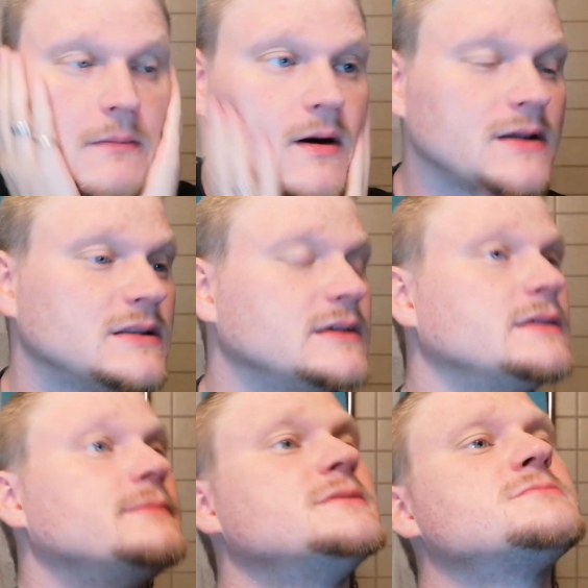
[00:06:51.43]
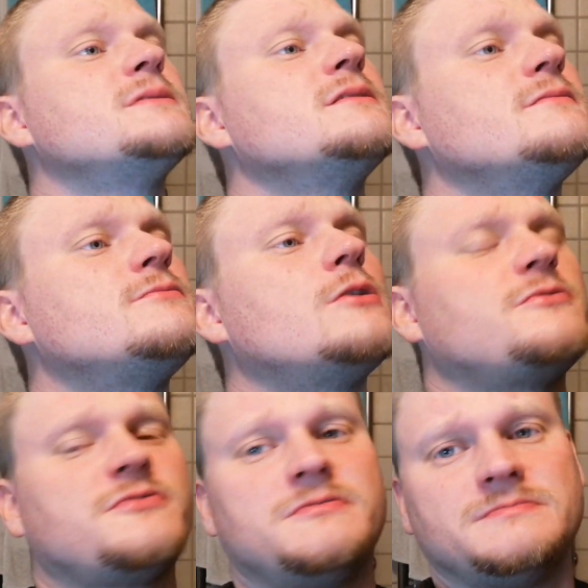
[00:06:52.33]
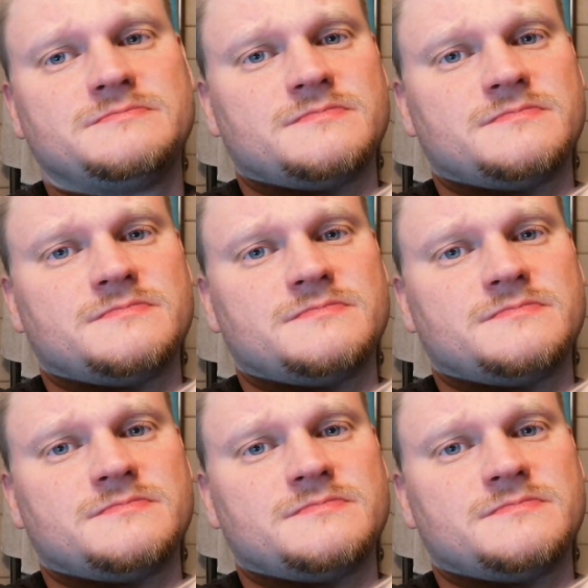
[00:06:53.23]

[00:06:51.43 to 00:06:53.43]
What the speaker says: mind lately. It's been a rough